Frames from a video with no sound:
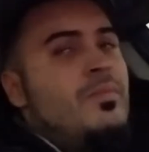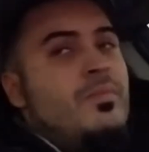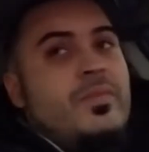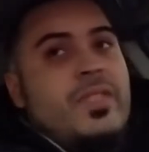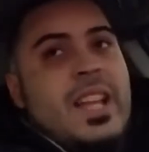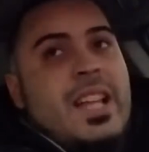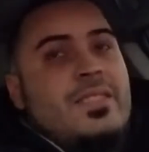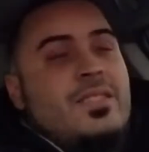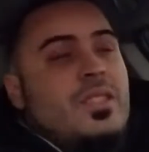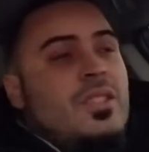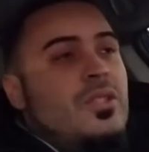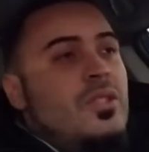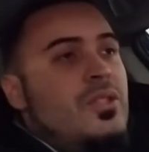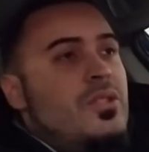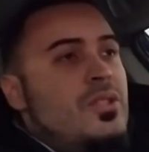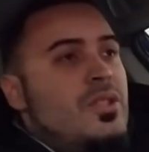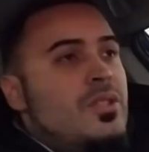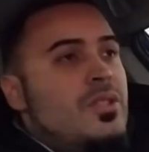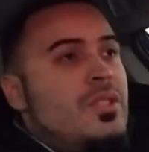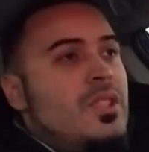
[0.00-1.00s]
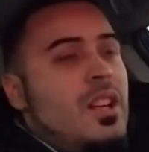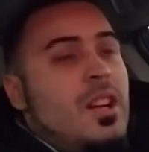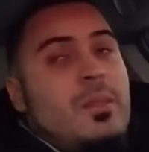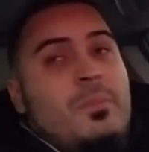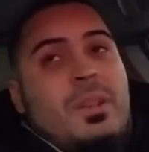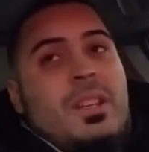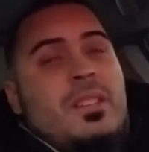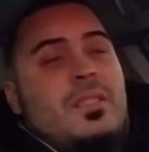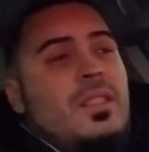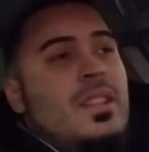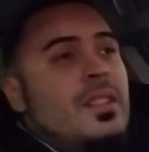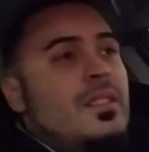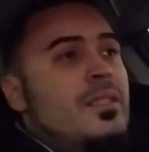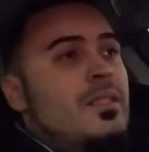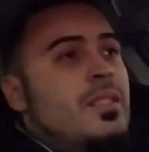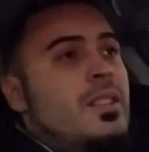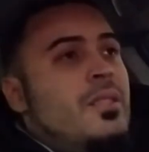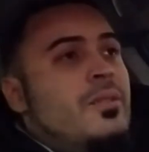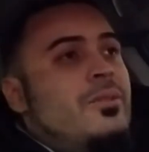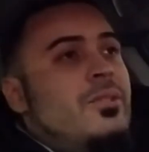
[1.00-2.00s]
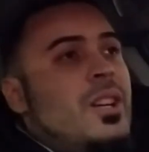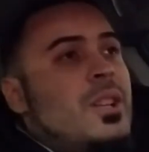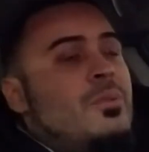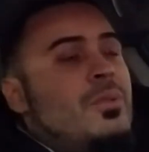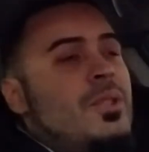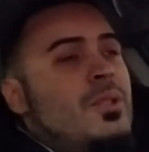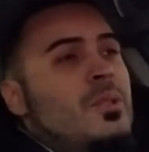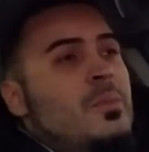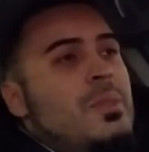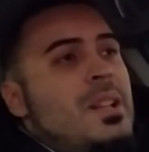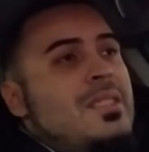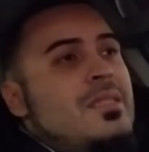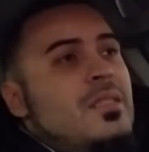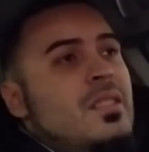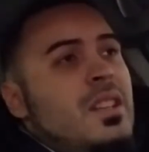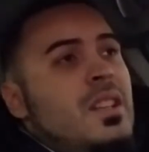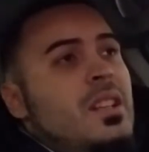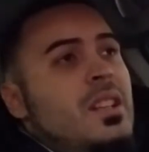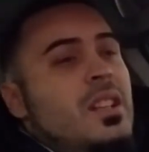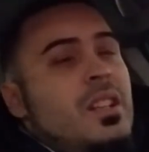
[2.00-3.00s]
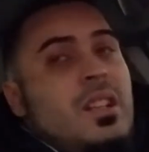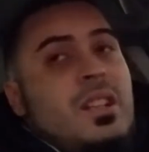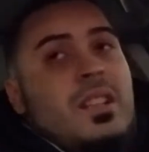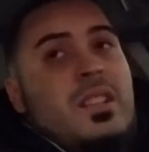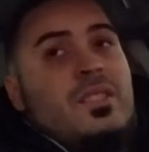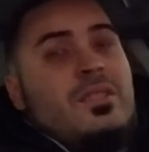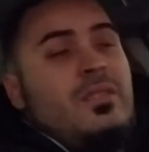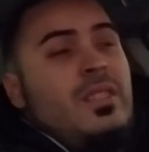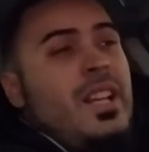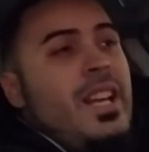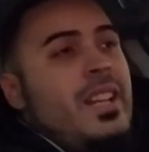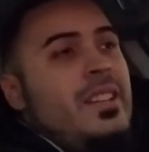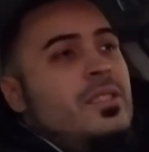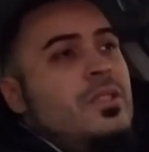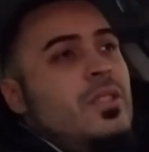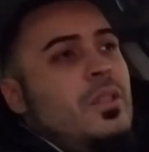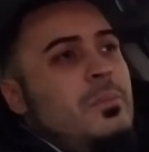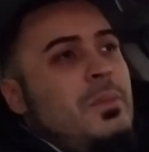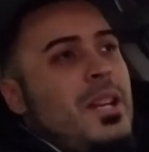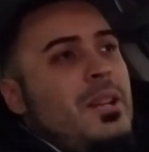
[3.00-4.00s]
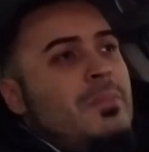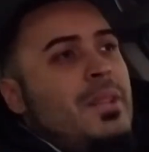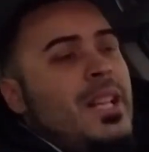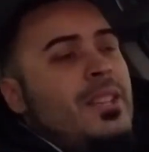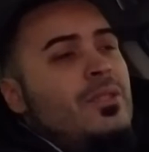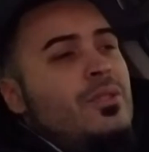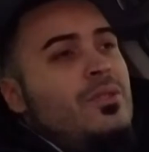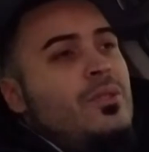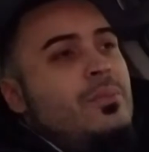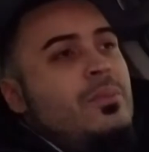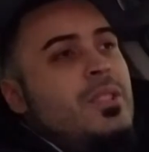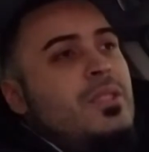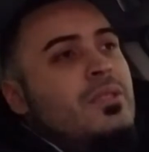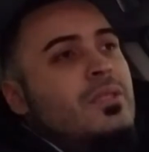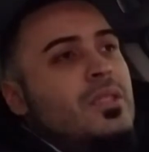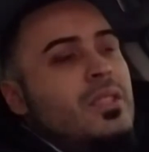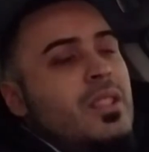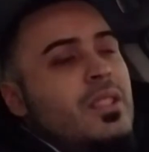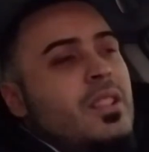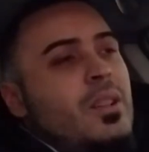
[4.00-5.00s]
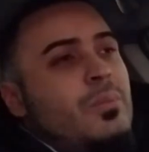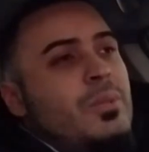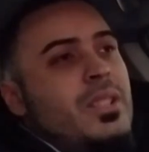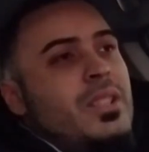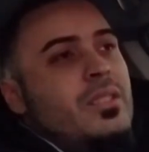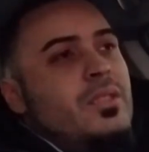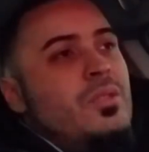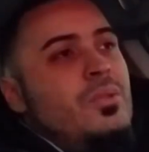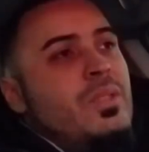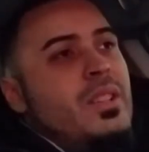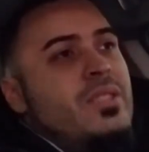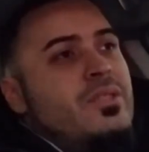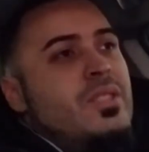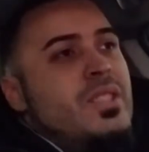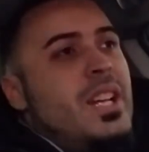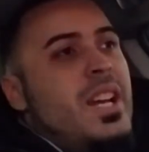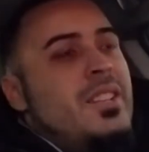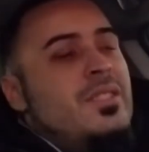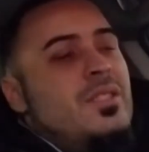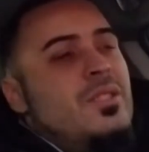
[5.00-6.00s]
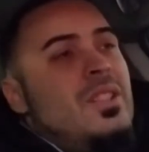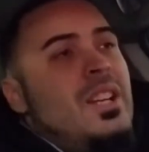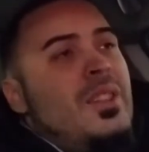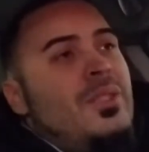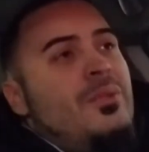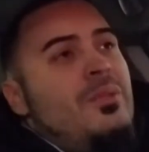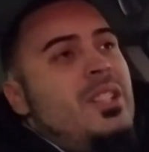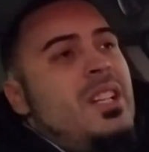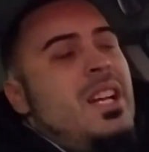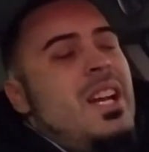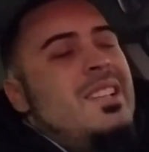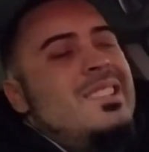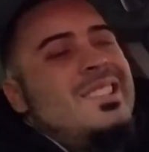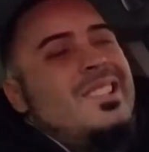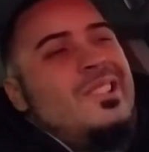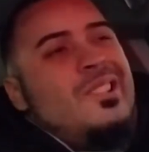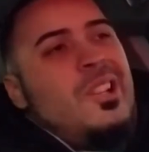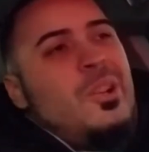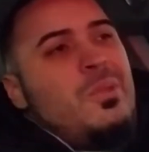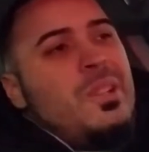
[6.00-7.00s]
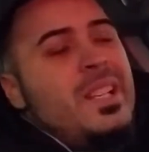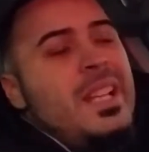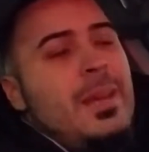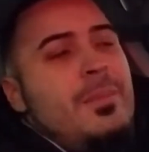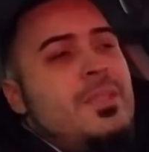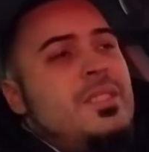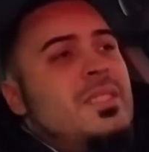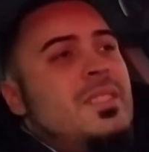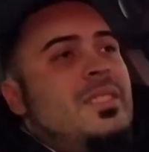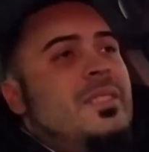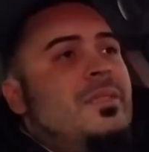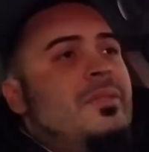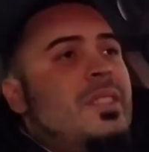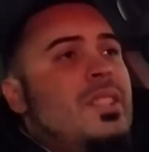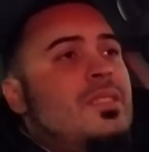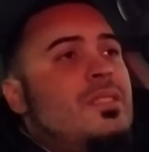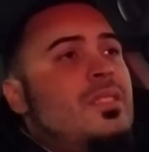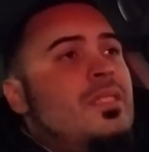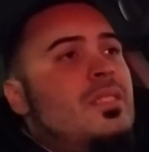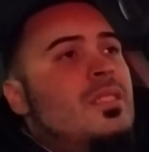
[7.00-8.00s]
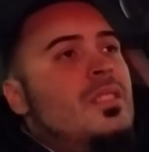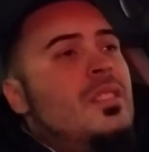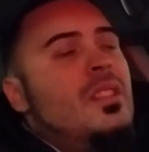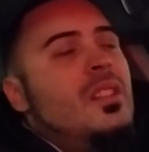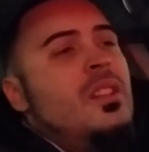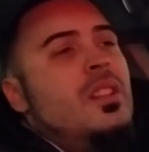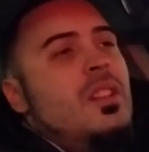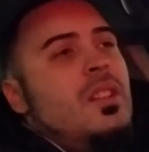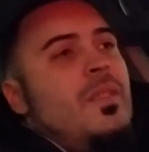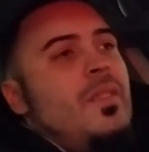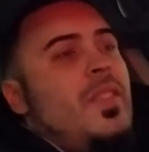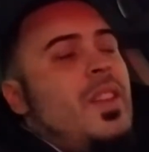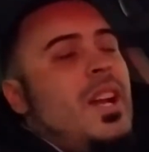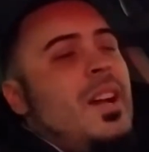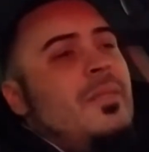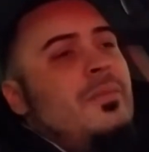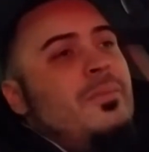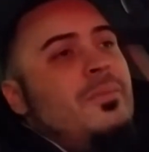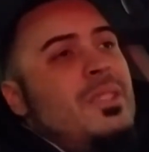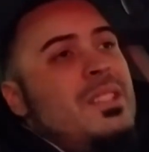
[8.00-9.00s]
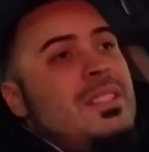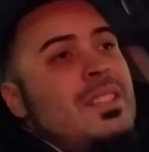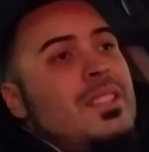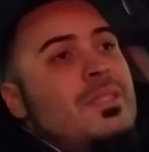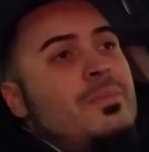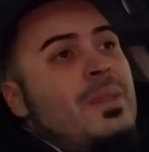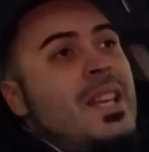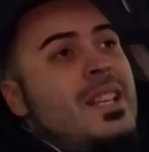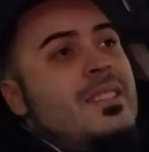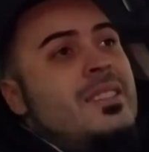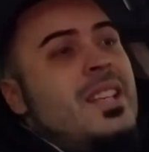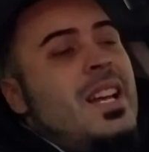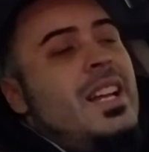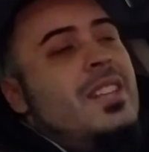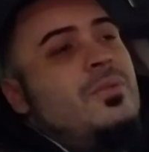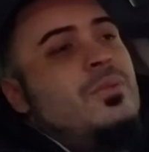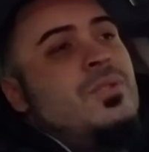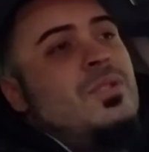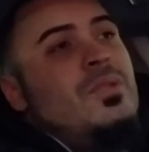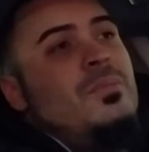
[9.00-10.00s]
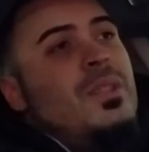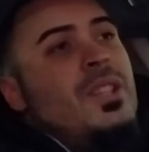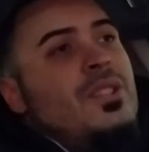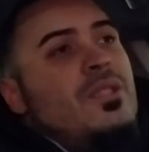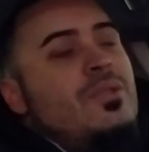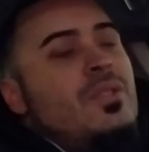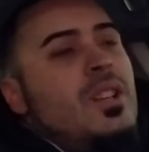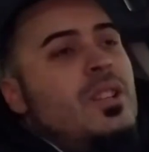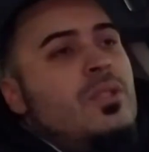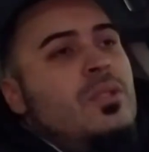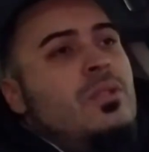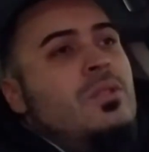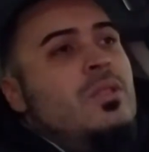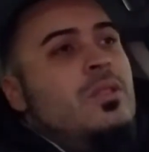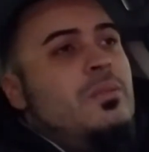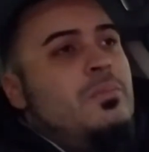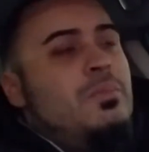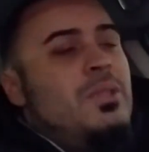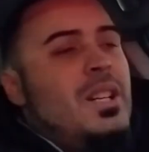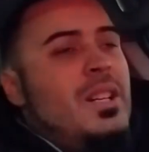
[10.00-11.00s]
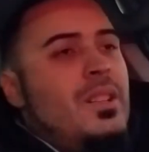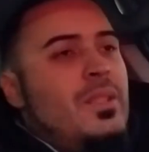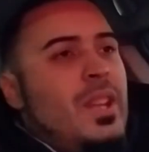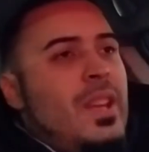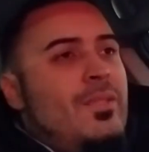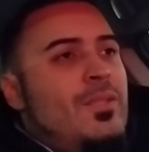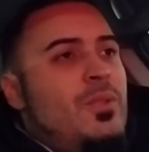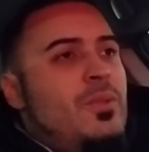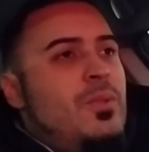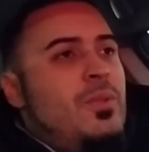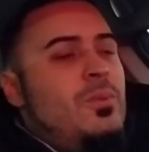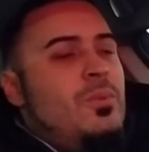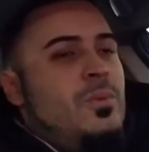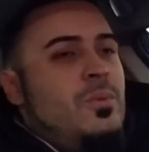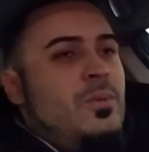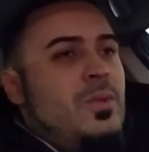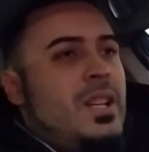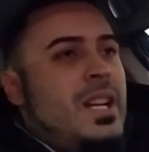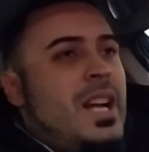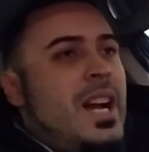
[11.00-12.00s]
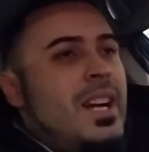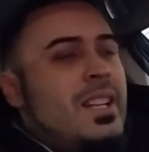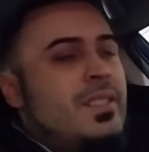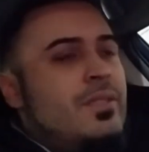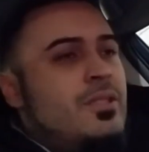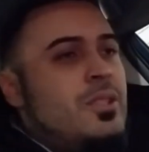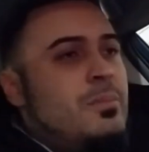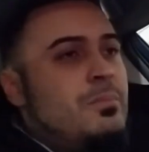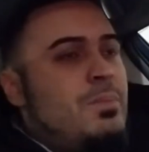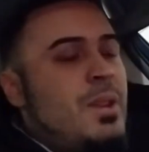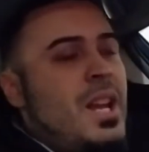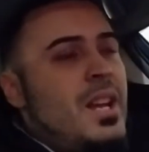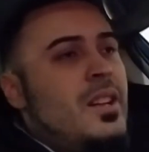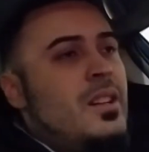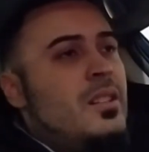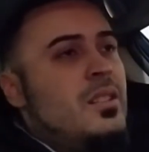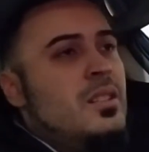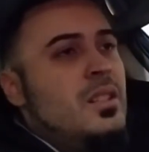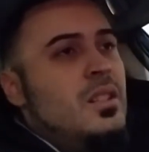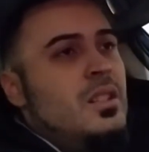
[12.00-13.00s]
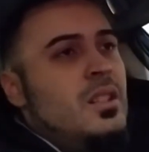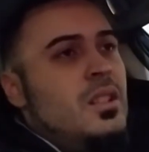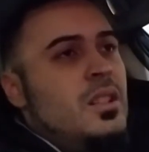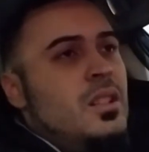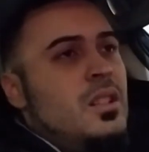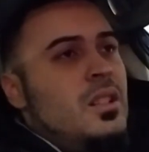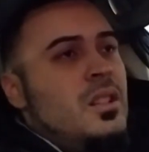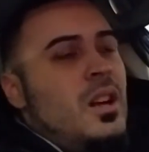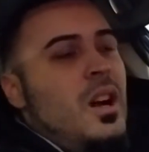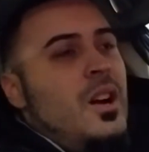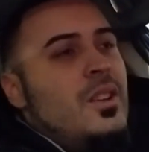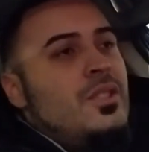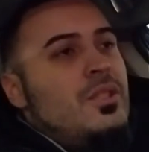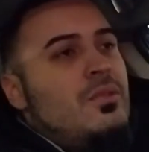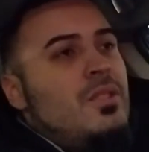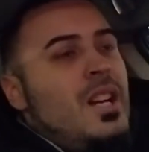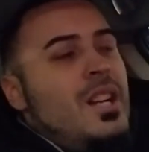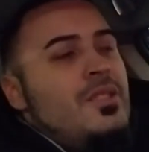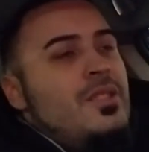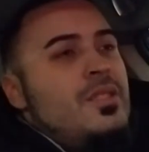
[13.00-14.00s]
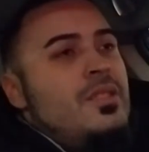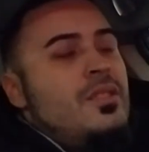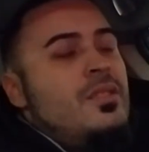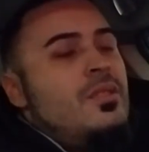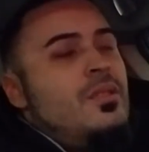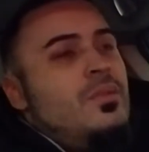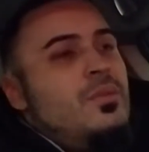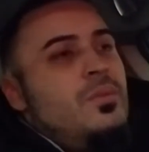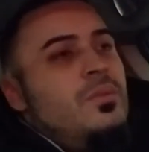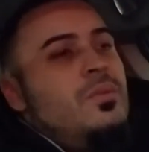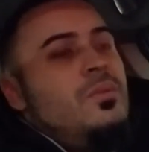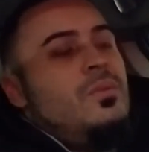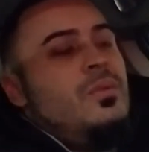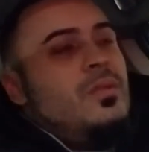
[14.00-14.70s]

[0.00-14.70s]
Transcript: That's going to just come and fuck with you immensely. So like, you know, Mega Blaster Troopers is going to come with the 2 extra dice, so you got 3 dice. They're lower damage than the Fist. Fist has pace sides, which can be a struggle, but if you kind of compare Entourages to